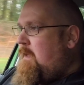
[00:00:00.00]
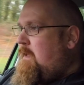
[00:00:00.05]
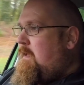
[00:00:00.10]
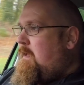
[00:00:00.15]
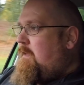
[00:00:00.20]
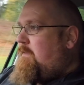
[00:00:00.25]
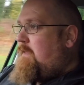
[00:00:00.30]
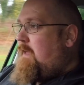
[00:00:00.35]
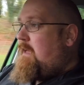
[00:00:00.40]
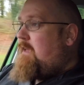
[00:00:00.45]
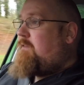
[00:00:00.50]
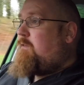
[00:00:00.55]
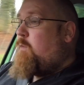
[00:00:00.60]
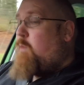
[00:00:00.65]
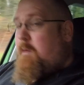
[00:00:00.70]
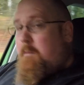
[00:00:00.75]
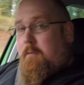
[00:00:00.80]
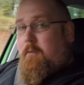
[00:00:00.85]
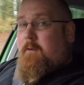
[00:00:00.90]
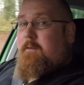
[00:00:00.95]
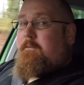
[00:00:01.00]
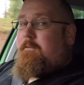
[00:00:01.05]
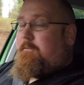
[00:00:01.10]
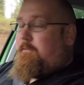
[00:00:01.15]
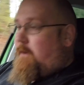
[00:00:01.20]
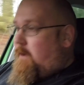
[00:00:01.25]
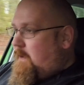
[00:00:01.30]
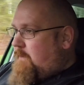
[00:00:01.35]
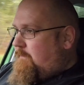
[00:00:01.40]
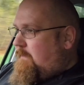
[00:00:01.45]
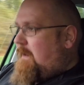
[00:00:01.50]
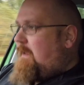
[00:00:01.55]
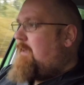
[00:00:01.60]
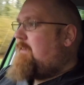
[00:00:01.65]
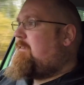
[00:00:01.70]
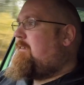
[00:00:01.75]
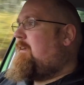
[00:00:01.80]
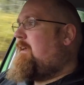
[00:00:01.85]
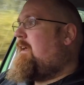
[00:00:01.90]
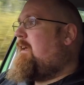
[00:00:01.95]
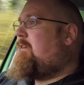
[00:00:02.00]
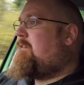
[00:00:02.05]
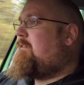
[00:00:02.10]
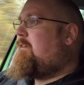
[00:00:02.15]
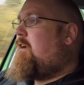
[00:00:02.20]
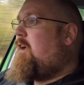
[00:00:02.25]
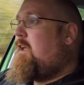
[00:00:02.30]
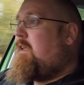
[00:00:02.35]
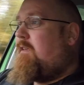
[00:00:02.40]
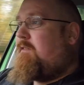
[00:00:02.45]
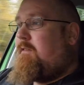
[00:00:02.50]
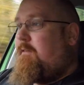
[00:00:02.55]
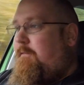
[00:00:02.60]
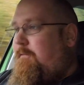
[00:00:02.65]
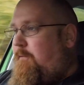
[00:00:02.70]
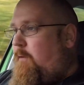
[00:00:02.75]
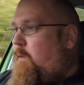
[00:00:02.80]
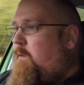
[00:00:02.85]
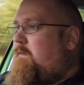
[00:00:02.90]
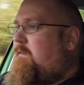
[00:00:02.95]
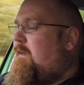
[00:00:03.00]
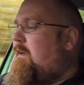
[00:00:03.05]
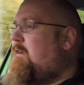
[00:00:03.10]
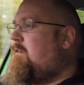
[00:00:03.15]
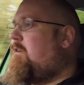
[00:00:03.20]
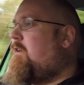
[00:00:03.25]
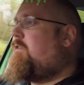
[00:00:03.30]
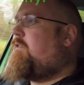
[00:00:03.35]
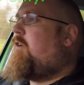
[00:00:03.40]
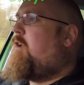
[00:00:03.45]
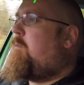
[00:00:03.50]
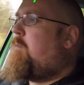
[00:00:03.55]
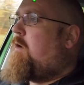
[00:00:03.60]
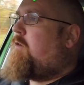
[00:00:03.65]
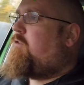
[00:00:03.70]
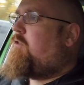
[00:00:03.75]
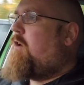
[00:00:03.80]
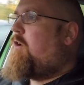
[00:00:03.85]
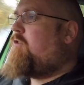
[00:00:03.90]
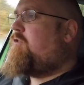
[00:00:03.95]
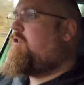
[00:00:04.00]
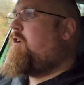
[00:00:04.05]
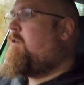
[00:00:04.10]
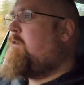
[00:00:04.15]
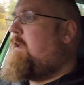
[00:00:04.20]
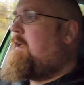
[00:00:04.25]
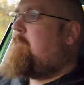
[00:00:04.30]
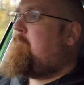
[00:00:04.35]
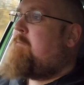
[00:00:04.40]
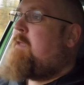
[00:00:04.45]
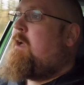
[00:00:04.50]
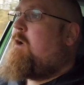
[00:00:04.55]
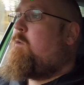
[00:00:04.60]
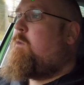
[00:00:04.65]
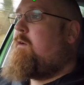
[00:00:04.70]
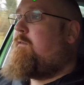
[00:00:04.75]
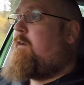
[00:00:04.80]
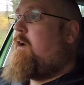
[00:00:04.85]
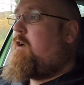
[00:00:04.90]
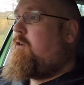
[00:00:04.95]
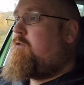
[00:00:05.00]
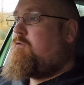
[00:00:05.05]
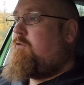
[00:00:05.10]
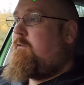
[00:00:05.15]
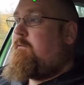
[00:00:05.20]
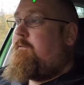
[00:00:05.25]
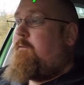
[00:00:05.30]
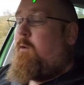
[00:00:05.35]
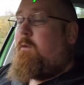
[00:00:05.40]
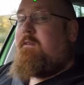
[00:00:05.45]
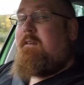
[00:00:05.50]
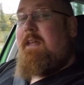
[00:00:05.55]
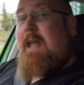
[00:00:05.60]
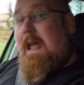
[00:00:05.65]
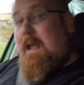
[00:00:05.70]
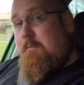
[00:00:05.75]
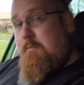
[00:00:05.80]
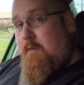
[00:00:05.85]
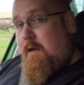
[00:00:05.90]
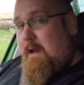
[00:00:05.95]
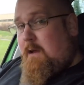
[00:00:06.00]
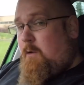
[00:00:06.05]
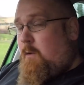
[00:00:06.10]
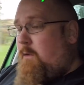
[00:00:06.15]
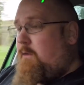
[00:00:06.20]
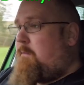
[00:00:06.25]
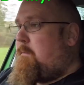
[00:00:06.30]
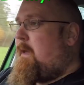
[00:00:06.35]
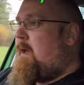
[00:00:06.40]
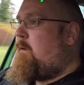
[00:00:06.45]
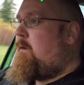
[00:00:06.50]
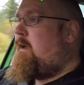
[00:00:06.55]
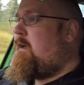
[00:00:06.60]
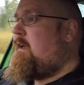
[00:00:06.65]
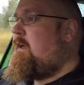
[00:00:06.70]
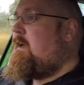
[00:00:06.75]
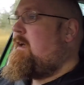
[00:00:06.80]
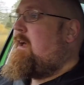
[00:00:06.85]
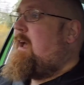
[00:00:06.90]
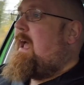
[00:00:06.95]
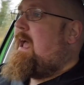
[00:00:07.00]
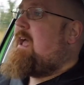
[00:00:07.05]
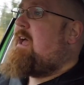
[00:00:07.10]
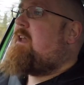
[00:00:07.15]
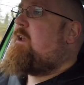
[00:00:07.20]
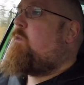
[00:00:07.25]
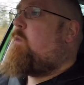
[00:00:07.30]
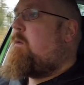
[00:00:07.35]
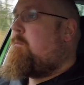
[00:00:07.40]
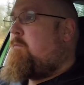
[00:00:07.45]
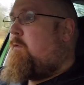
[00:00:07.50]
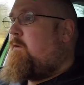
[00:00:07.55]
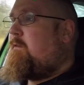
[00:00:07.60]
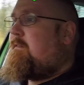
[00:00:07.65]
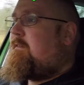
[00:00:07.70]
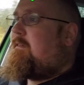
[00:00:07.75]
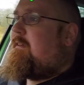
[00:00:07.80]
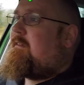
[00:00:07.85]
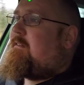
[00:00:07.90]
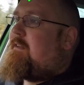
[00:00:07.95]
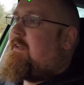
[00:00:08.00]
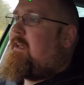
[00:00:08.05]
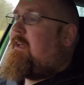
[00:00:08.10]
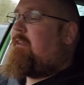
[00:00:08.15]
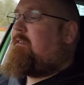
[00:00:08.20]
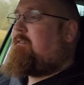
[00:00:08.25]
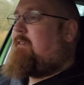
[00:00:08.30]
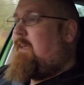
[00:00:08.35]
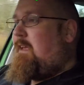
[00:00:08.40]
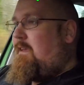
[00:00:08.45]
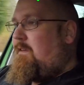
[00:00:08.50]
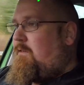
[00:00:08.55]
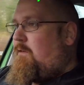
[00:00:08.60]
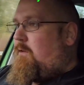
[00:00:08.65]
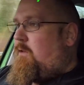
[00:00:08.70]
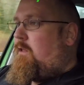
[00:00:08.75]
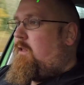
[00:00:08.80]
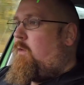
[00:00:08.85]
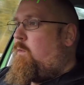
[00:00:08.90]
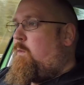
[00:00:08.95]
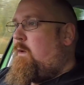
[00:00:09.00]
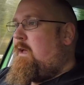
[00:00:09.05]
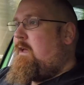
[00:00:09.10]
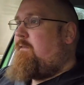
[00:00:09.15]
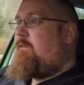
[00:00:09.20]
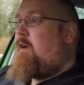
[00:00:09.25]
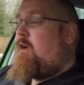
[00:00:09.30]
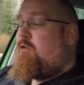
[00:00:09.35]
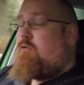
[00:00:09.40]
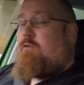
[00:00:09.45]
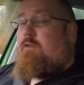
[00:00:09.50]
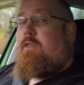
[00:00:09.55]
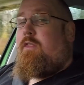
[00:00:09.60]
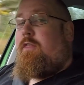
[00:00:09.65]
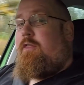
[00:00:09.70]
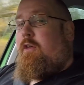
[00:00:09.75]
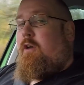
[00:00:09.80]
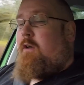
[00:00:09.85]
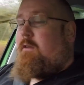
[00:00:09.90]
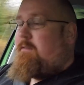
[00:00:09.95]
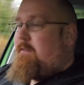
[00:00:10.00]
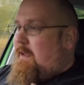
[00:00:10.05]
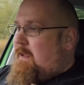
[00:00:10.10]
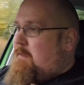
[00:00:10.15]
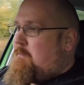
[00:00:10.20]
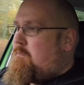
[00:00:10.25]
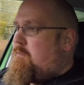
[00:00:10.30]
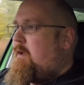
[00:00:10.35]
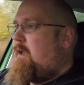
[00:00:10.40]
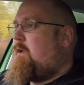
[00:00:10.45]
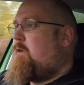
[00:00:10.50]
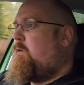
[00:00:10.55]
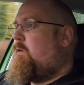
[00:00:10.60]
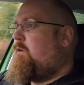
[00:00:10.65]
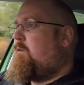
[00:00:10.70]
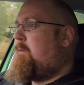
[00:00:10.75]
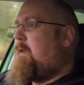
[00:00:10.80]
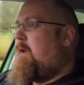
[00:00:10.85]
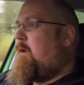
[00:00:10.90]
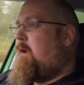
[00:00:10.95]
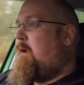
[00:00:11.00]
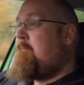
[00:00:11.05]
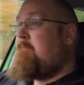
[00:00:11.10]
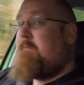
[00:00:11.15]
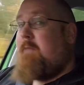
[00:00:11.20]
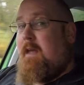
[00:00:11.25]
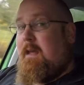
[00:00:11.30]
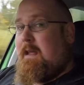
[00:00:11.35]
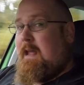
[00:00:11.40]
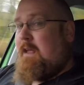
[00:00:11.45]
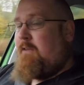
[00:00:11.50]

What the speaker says: There's a 1.5-litre TSI, that's a 4-cylinder turbocharged unit with 148 brake horsepower, and a 1.6-litre diesel with 113 brake horsepower, again